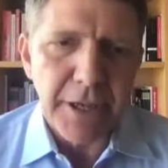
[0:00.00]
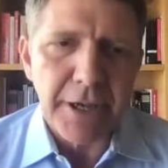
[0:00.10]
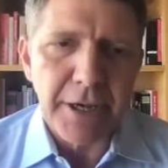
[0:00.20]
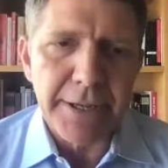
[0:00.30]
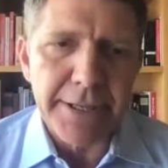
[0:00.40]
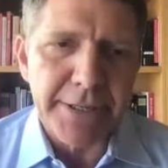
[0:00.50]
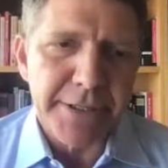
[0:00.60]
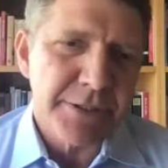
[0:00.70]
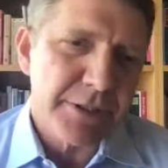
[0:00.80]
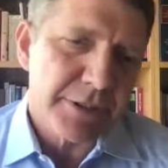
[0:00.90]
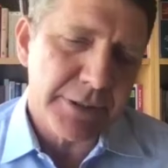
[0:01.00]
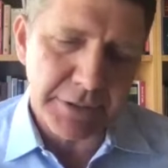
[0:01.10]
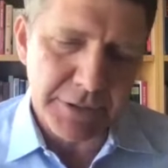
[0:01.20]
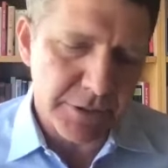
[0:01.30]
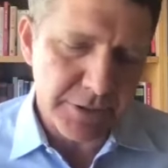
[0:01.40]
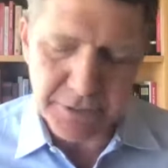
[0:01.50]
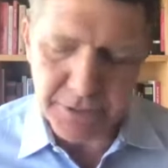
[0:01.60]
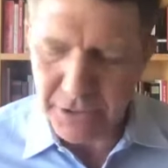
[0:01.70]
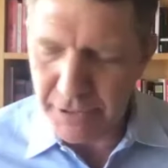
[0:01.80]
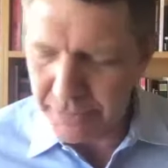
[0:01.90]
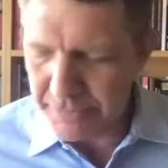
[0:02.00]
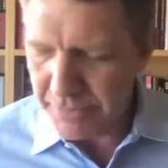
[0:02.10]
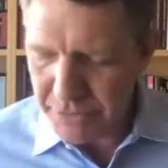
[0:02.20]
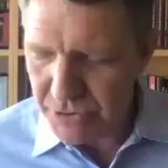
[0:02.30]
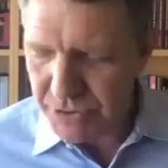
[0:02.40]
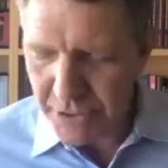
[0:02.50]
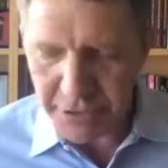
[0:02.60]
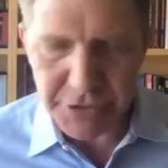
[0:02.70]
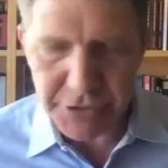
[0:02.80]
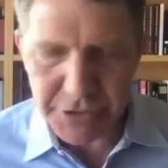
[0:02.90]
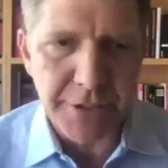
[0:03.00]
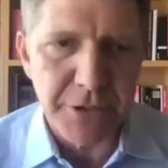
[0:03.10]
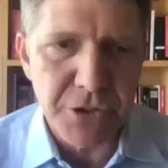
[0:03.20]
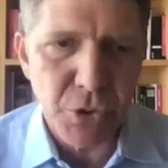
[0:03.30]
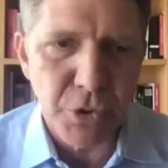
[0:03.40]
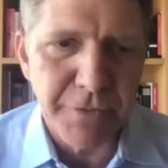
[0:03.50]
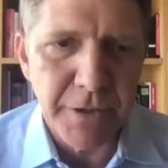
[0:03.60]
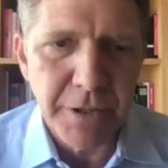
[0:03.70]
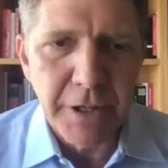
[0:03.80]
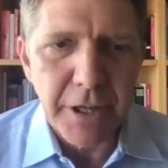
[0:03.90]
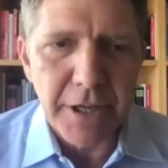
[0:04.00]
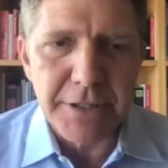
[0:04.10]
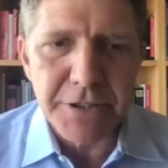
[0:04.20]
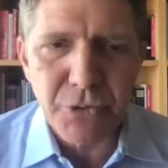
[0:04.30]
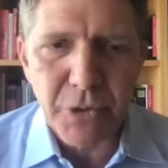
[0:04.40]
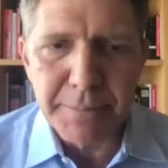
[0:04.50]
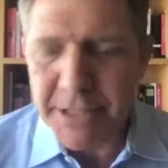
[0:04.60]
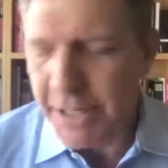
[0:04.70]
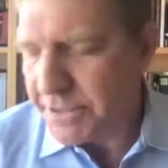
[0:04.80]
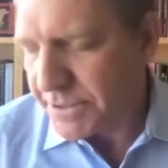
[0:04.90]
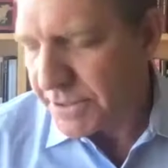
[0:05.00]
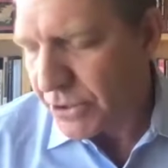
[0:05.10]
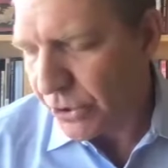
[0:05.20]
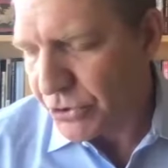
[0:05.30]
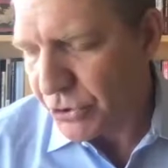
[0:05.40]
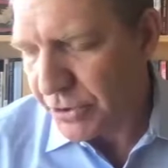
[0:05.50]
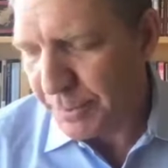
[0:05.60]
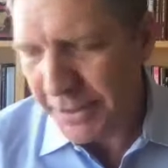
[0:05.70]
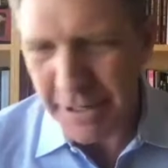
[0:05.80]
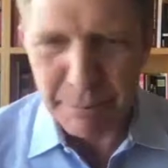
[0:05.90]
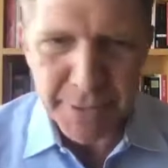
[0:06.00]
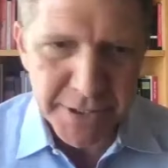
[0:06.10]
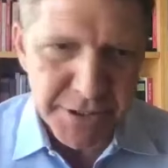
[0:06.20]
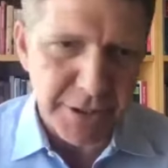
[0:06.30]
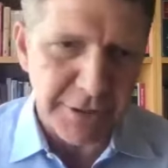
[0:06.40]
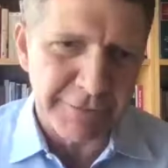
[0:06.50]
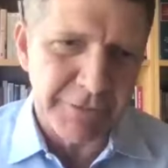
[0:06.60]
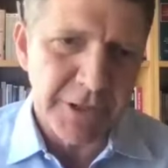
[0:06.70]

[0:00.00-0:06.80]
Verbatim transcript: uh, it is, is, there are sociologists and others who have uh, described Texas's culture as being a mix of